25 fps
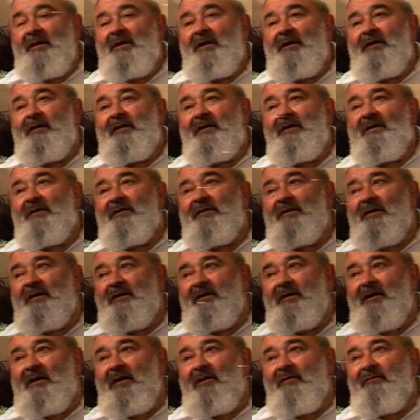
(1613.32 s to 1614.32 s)
and there they
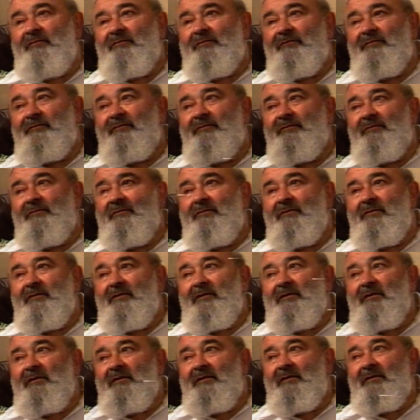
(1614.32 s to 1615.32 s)
gave
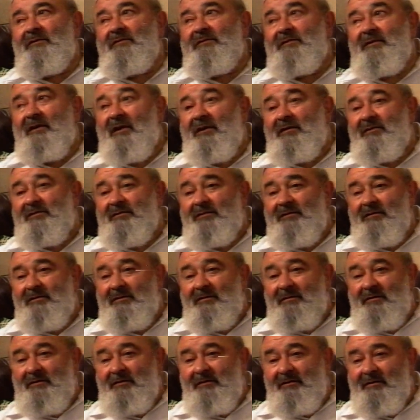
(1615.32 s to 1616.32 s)

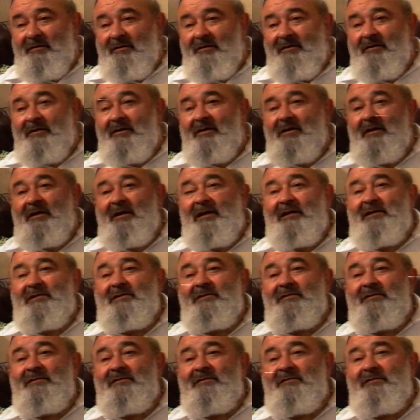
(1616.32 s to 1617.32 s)
structured
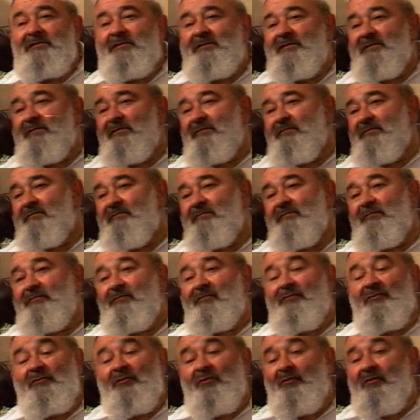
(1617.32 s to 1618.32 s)
lessons in
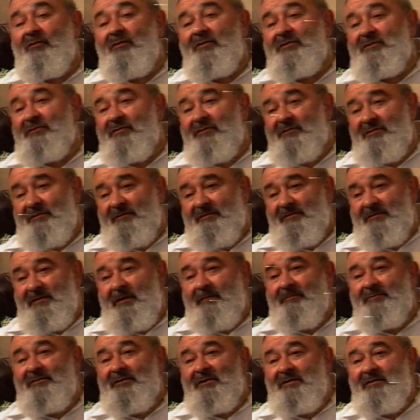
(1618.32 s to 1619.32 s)
all sorts of
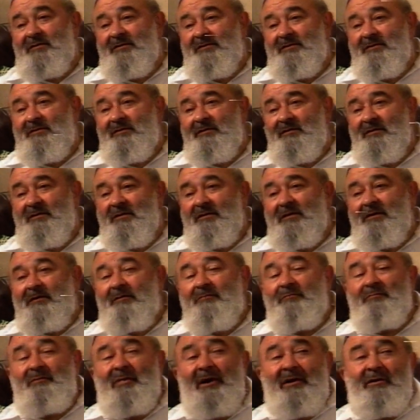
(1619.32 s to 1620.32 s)
subjects:
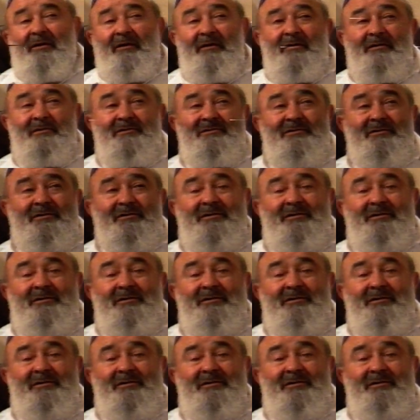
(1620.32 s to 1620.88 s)
biology,